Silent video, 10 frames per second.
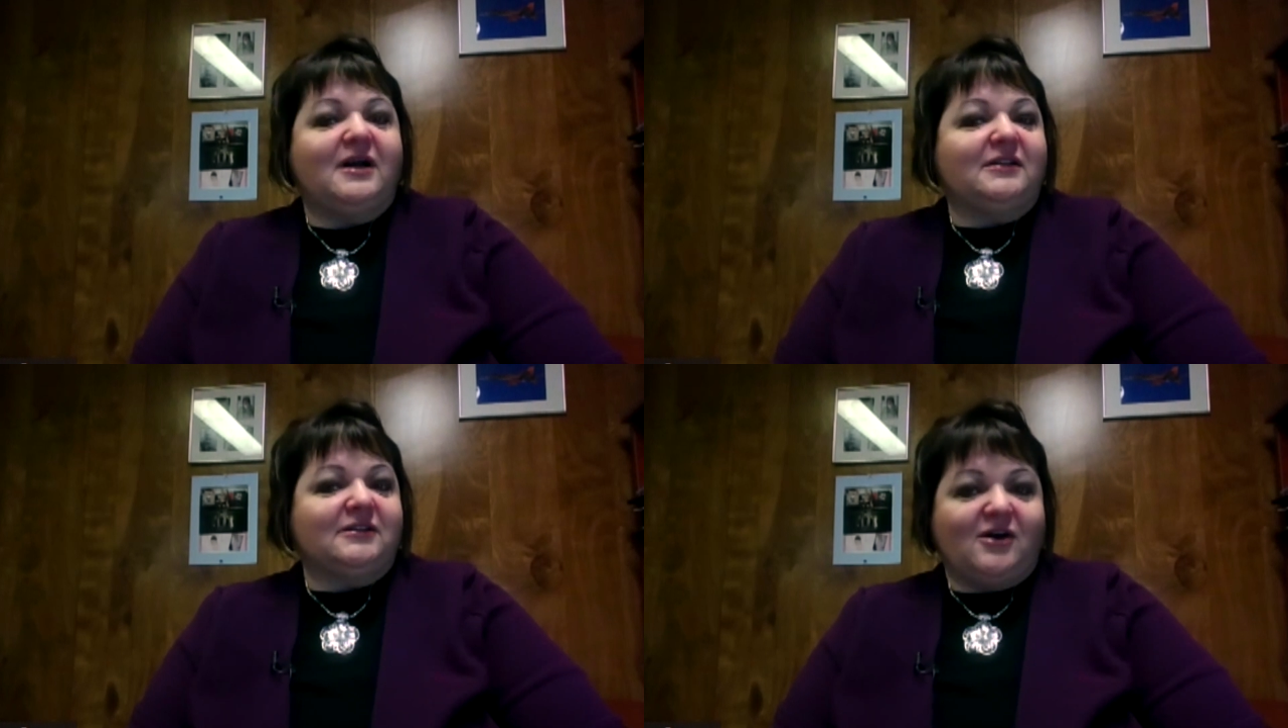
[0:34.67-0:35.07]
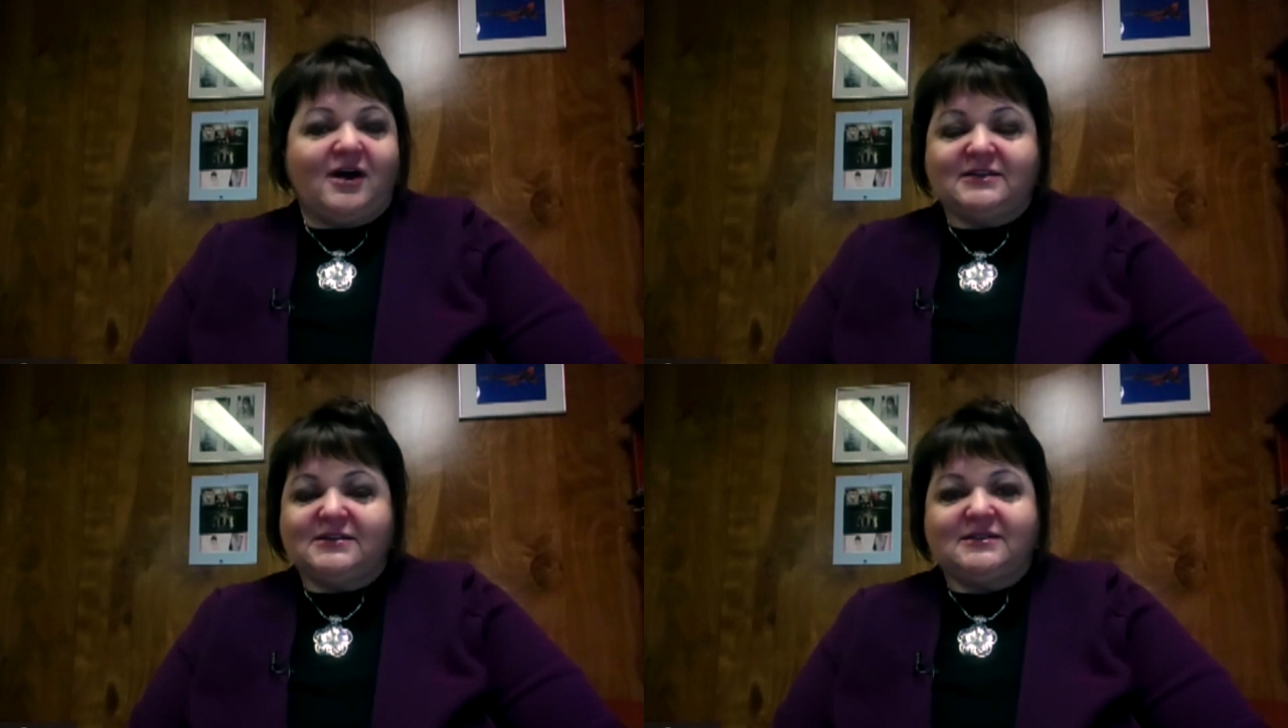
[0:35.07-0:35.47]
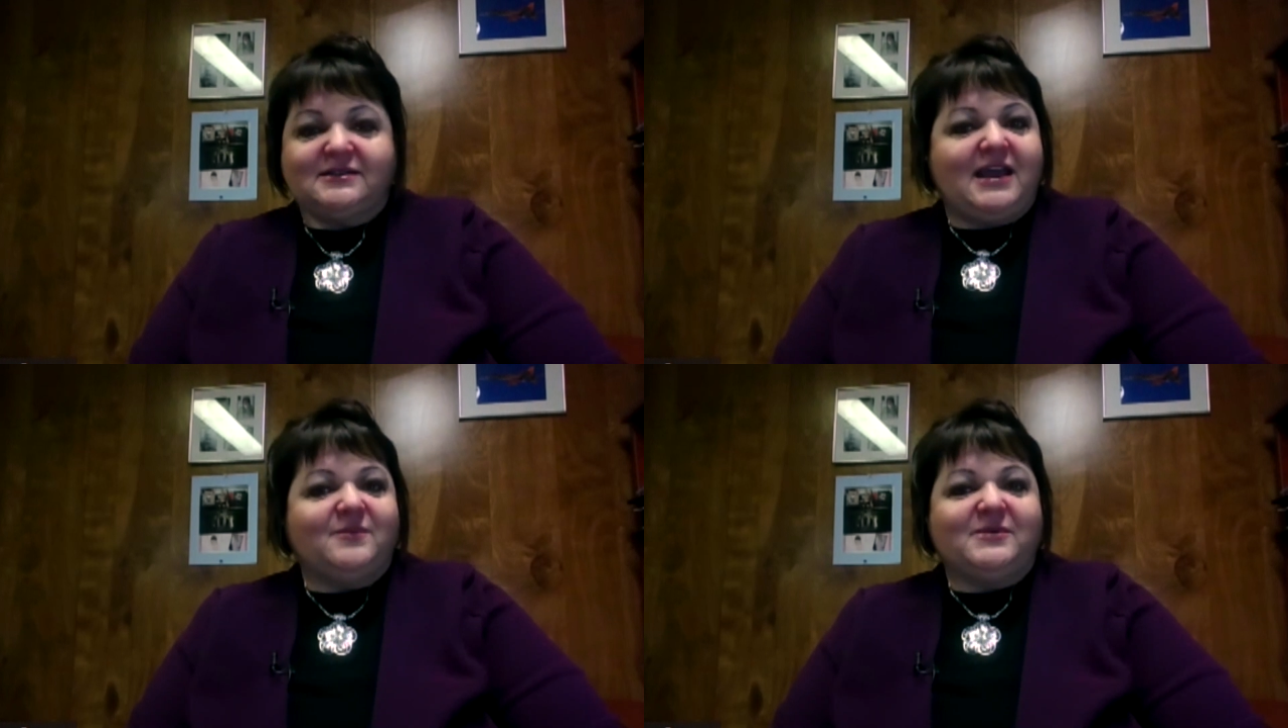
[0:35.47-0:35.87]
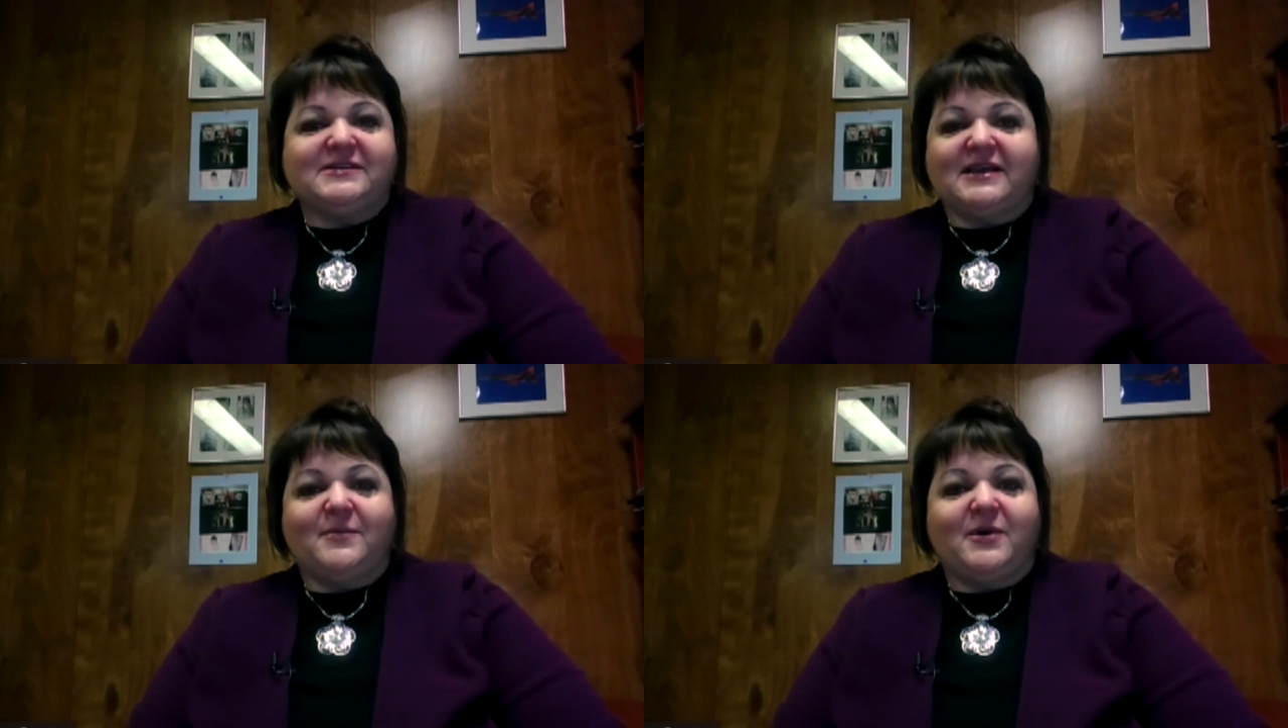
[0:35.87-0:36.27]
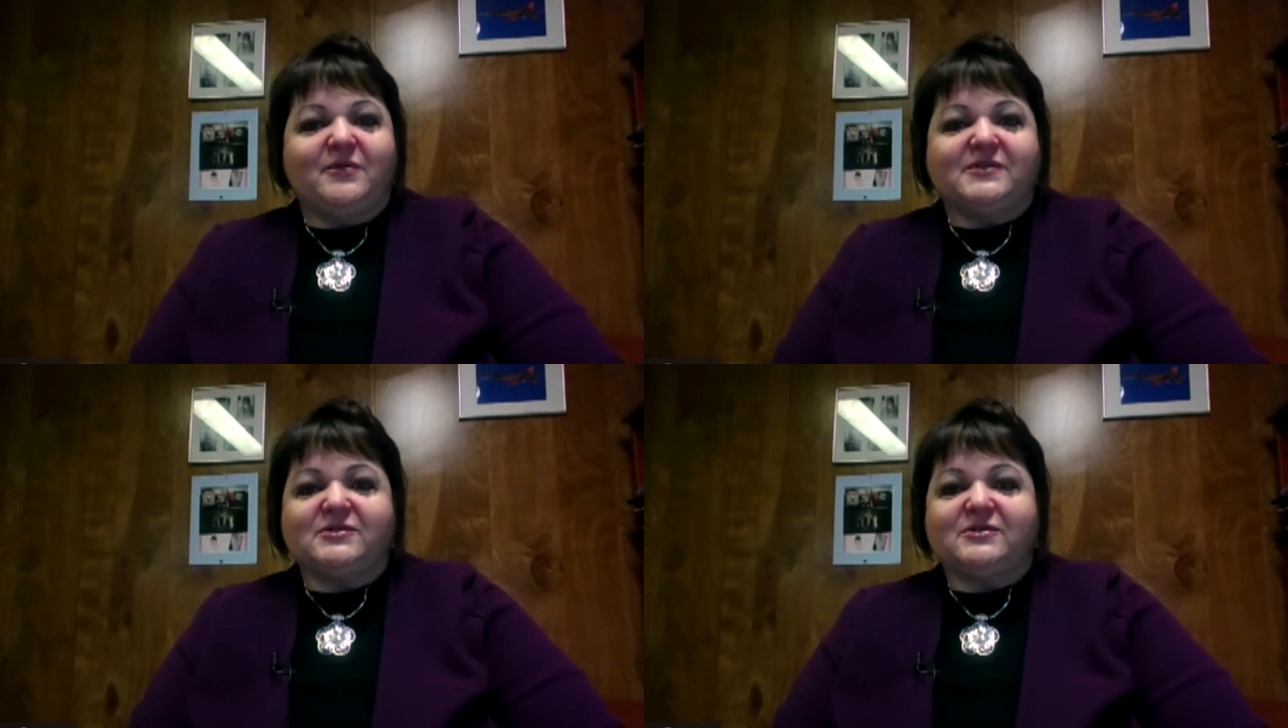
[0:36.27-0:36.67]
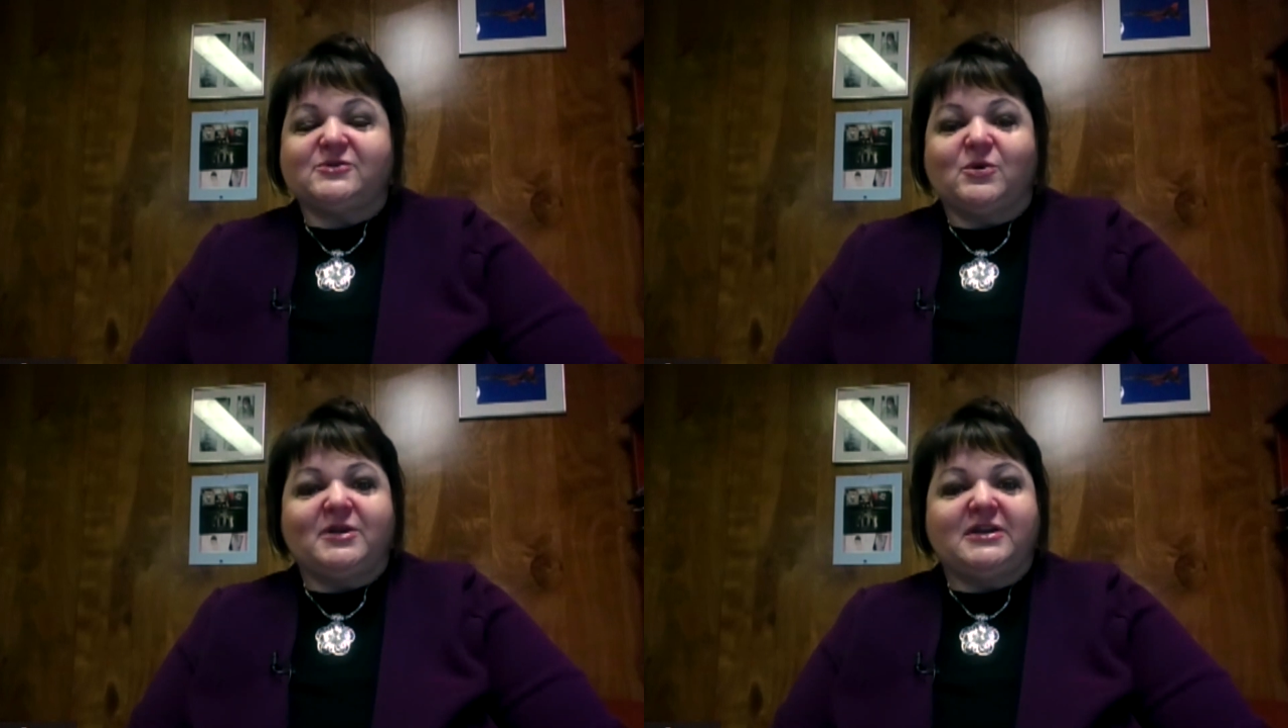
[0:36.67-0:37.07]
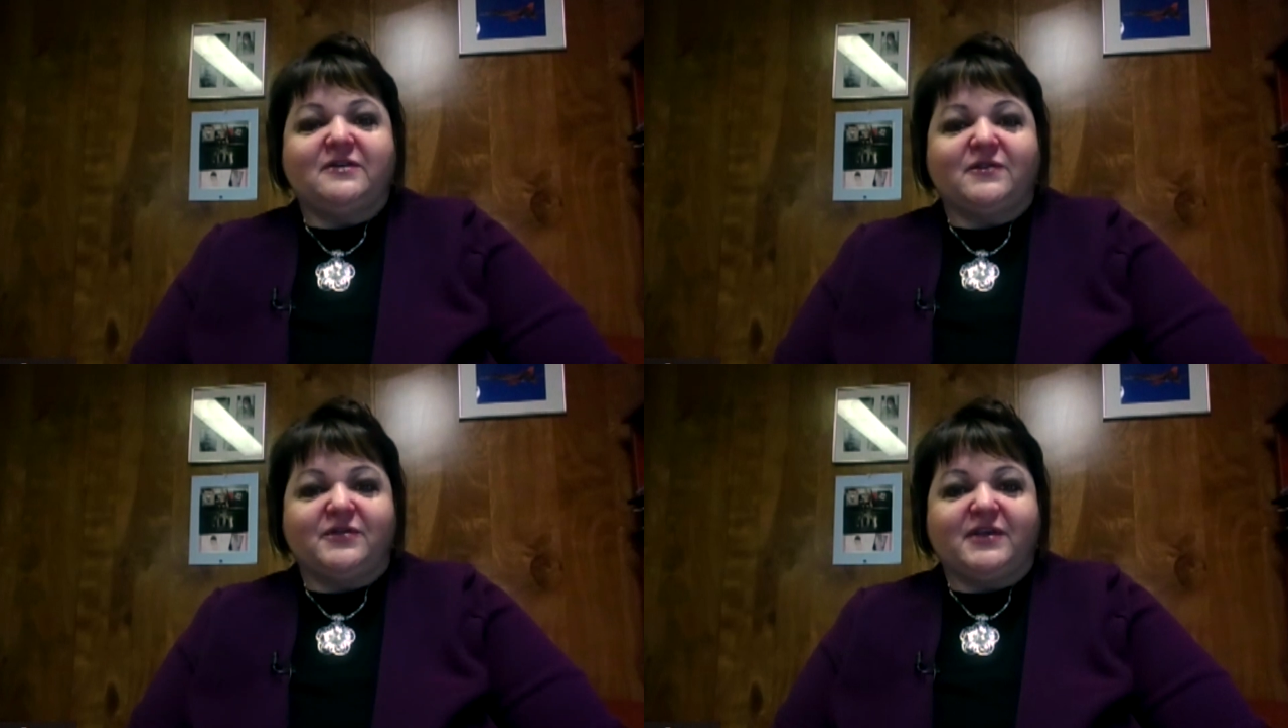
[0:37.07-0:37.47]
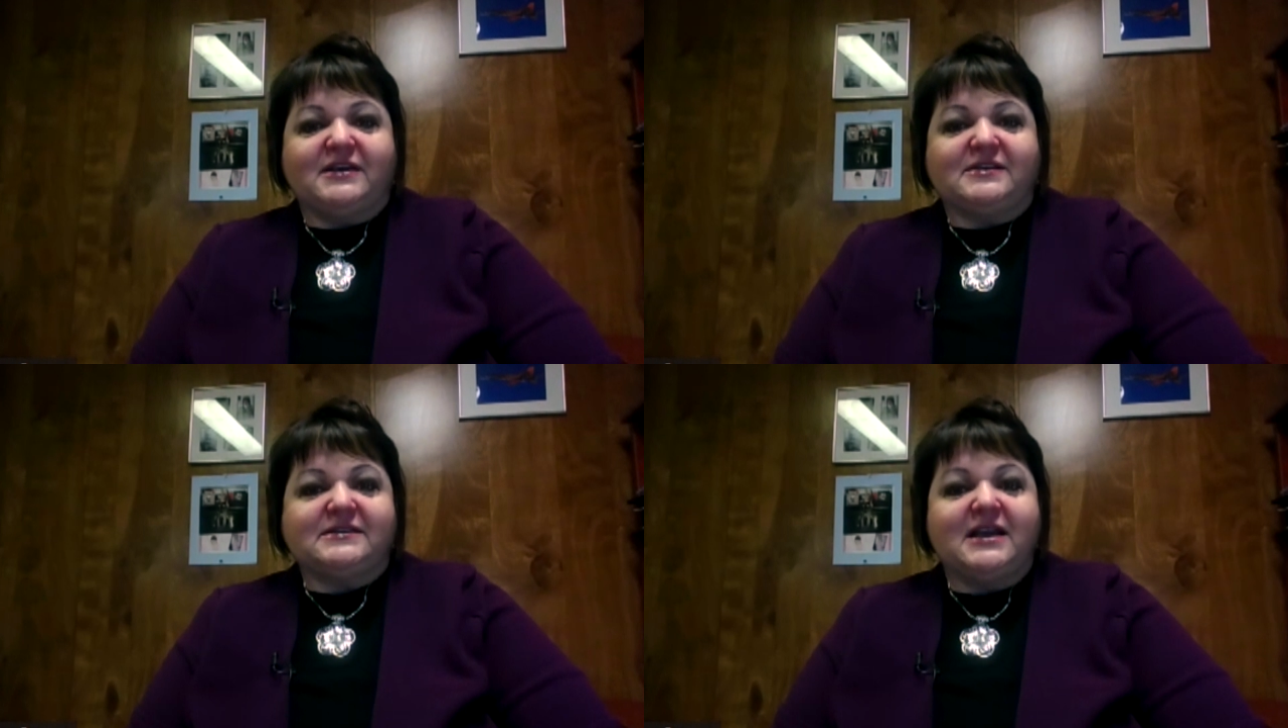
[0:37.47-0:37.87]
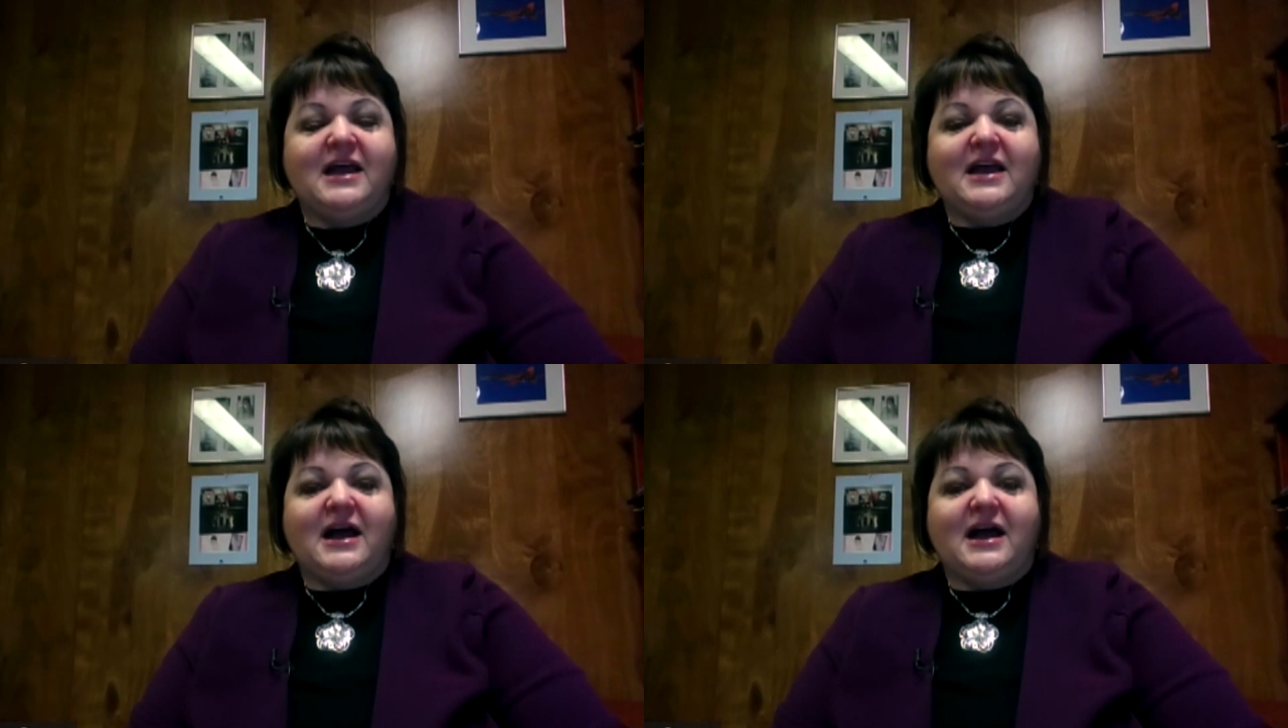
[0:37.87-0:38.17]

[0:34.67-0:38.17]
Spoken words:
A lot can be said about this. There's so many different things